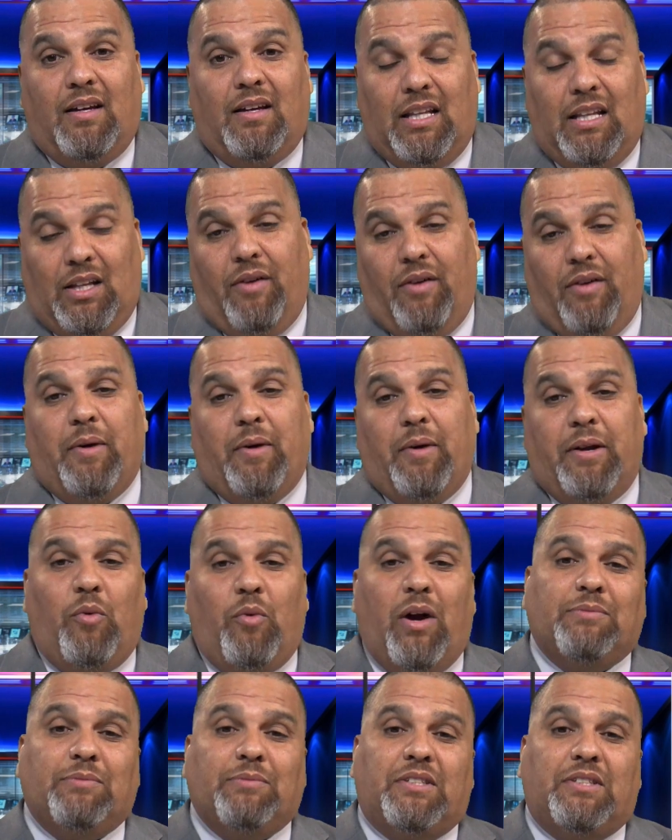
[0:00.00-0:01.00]
Hello, everybody.
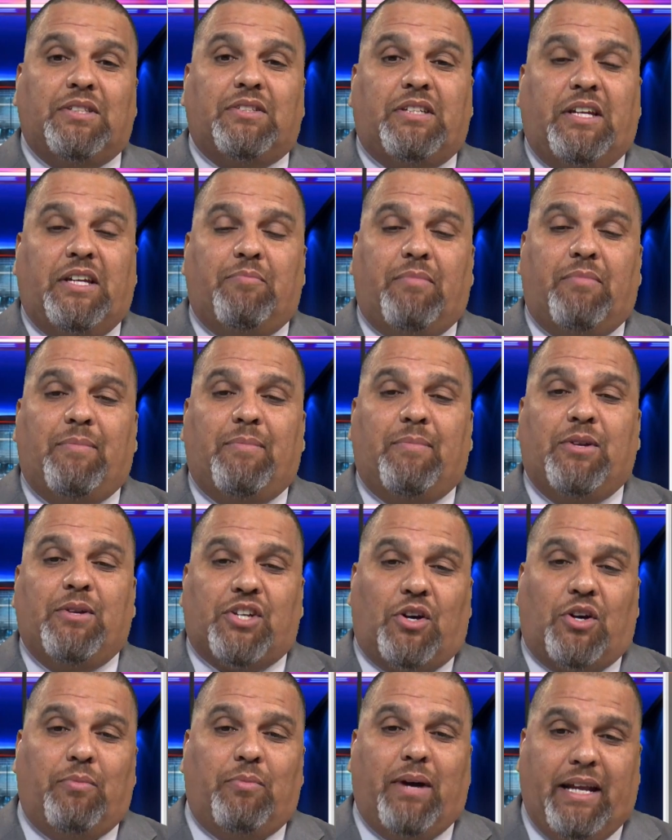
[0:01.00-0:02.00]
Welcome to the Steve and Bobby
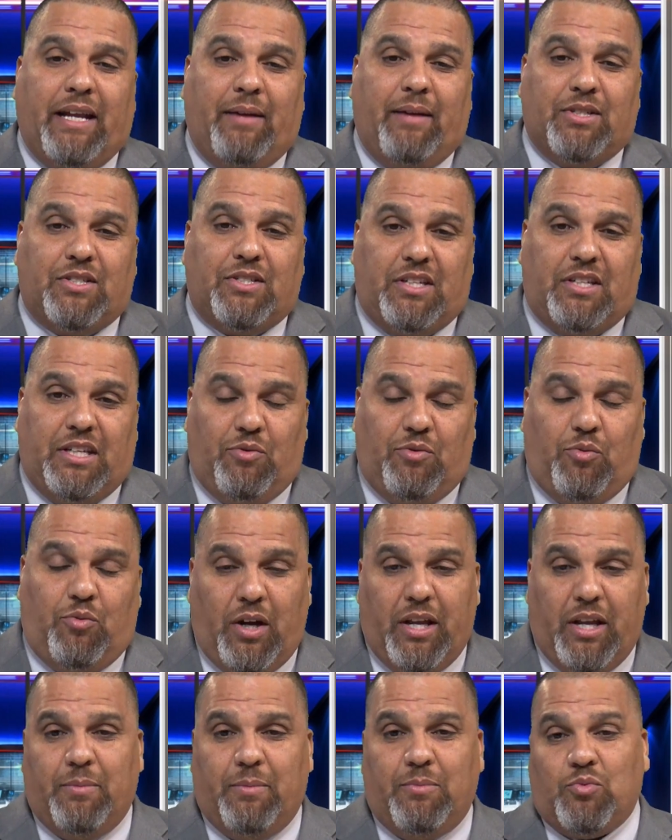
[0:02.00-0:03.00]
Show. My name is Steve
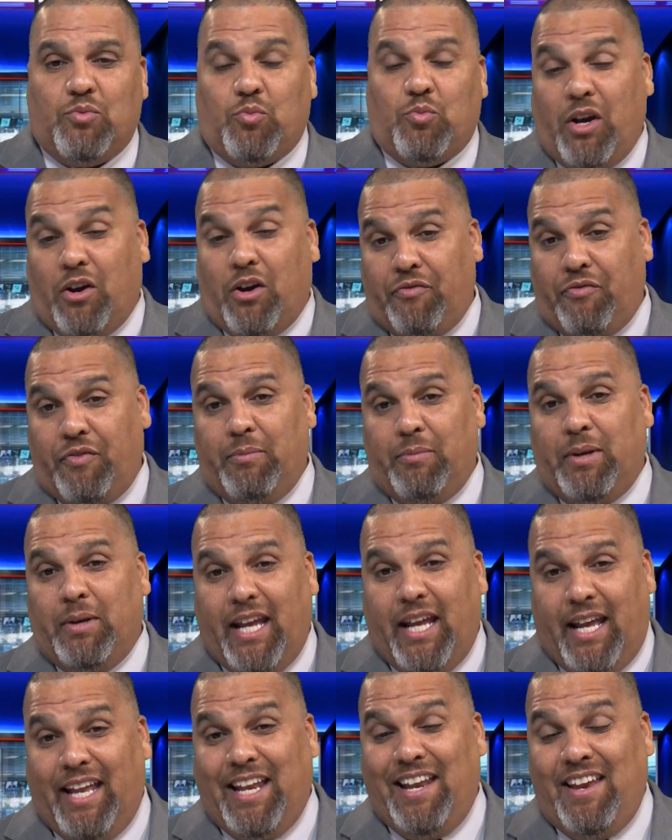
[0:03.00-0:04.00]
Williams. We are filming
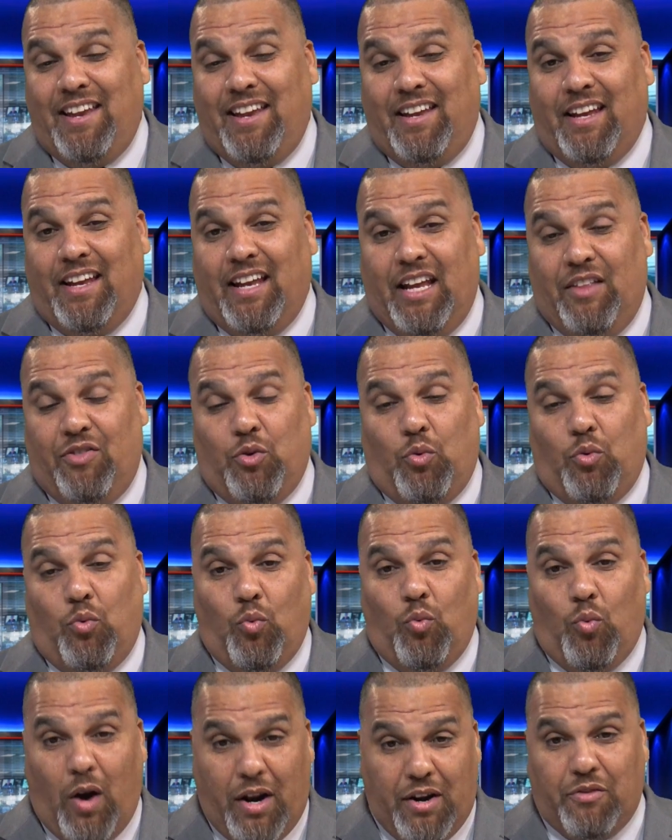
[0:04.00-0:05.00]
again in the
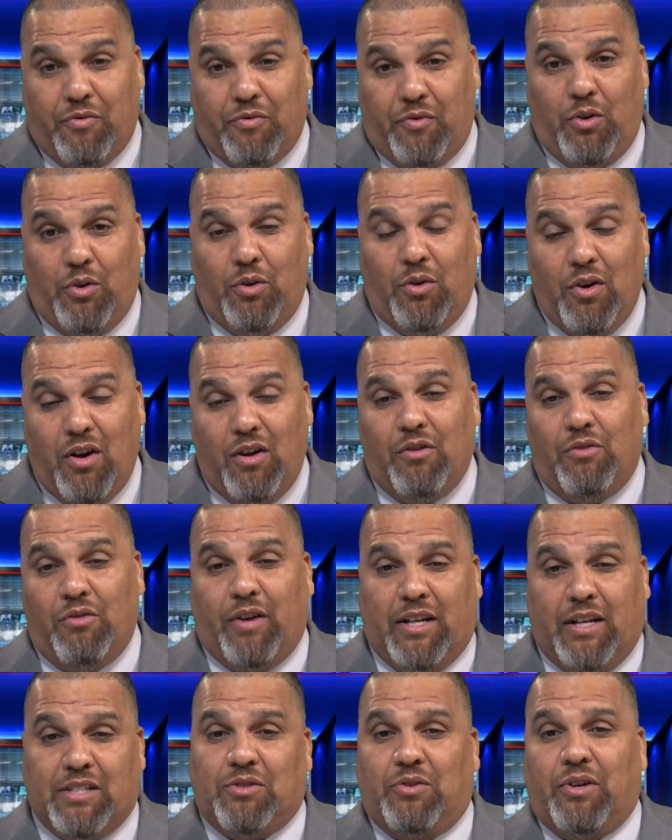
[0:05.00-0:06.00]
wonderful
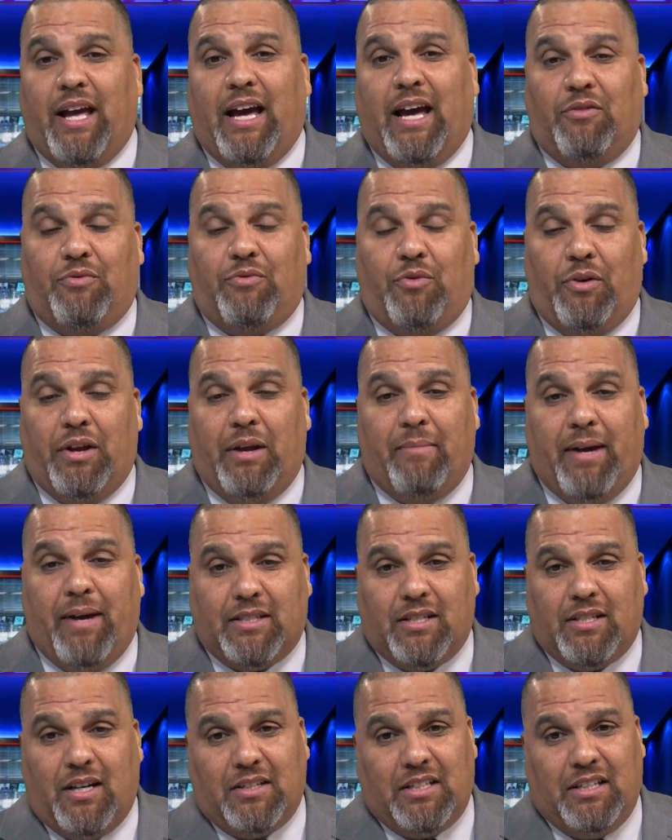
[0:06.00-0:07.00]
Fresno, California, at
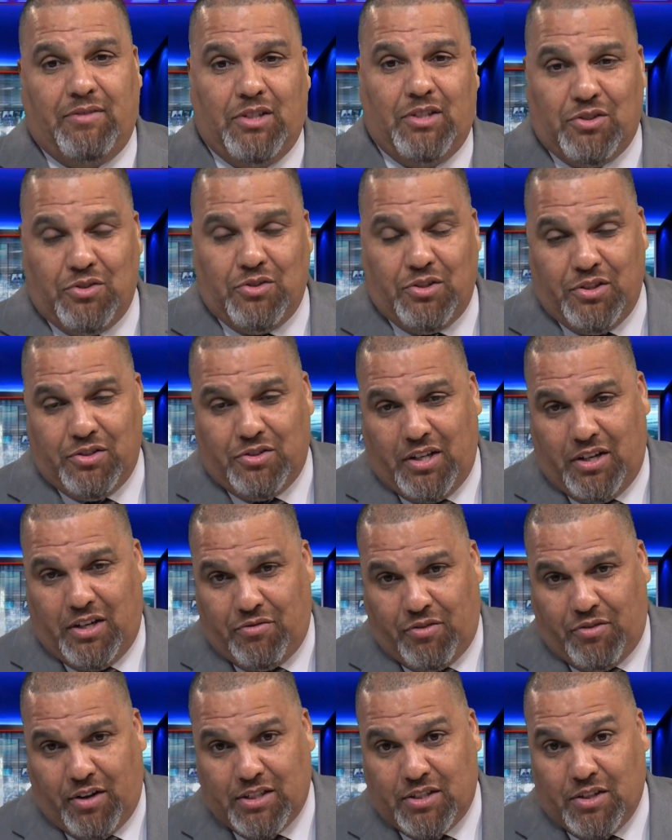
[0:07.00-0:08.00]
Mad Talk TV studios here in
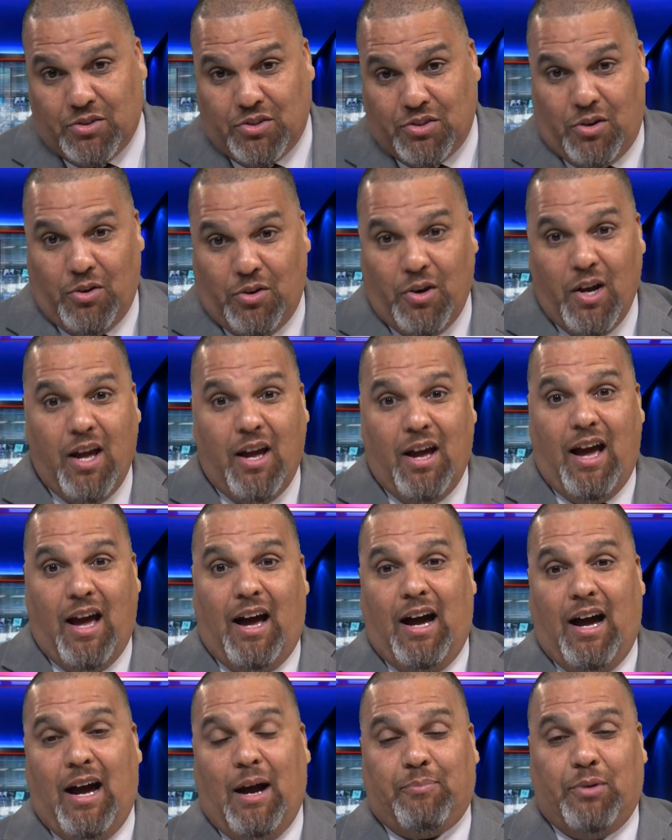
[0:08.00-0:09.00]
Fresno. So
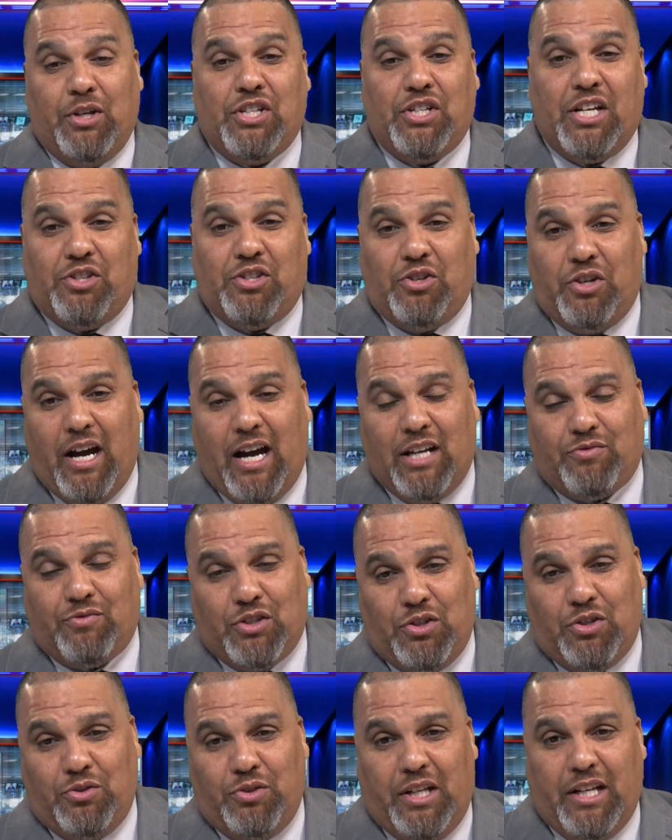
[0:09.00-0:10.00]
I appreciate you guys for
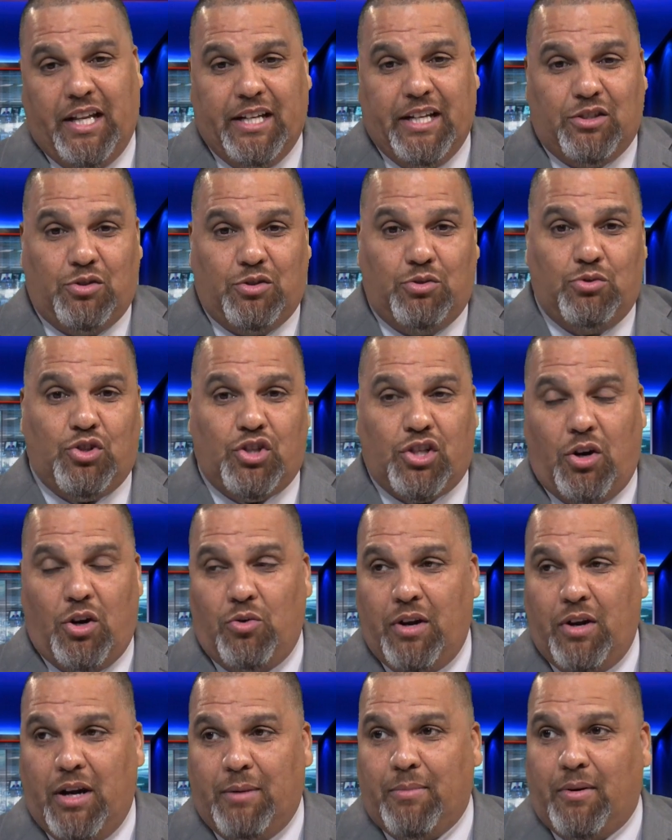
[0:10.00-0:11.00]
tuning in to show
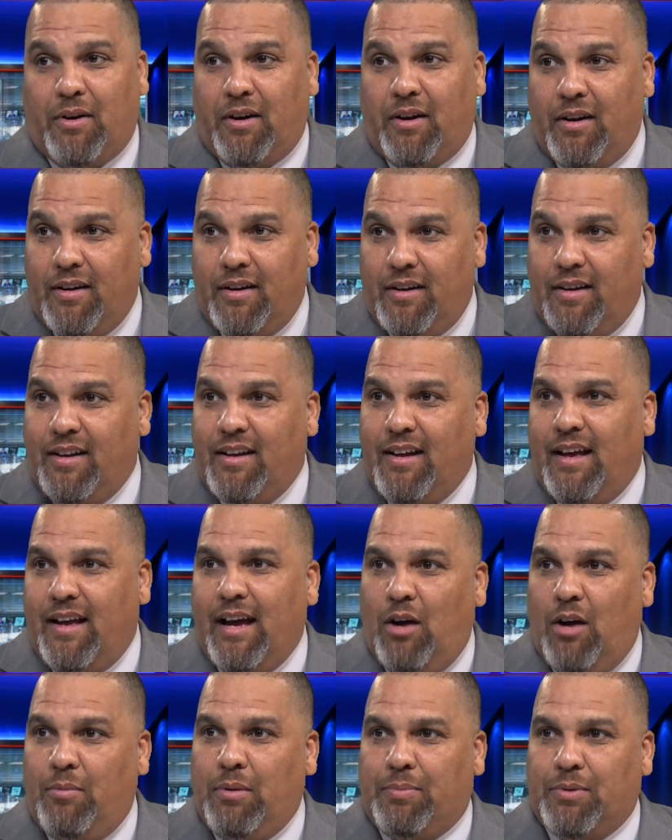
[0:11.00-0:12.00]
number,
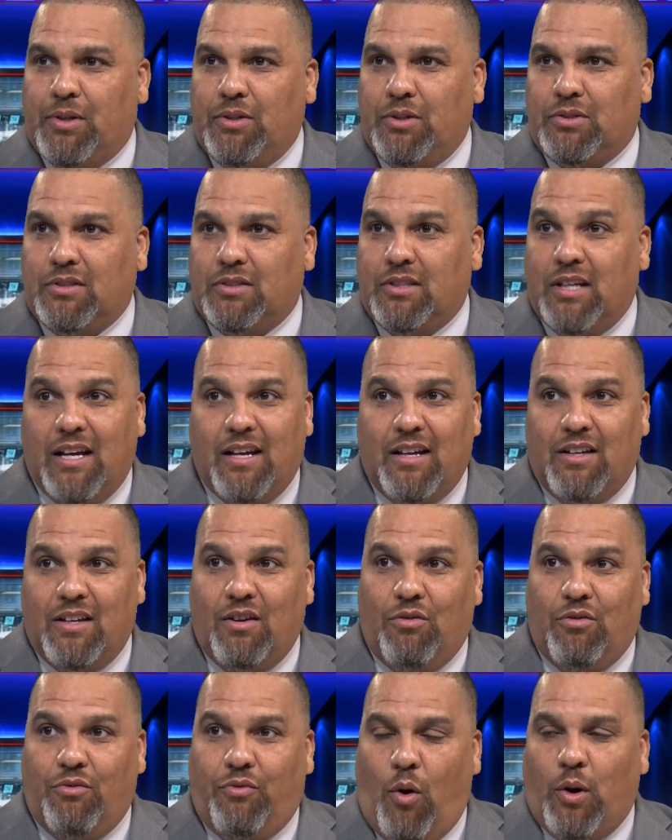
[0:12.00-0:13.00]
help me producer,
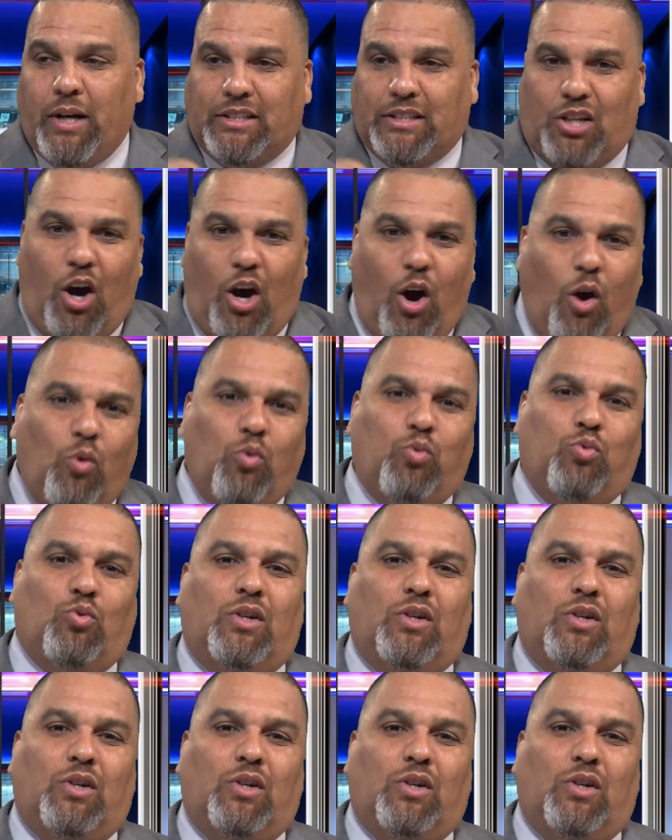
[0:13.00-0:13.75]
42.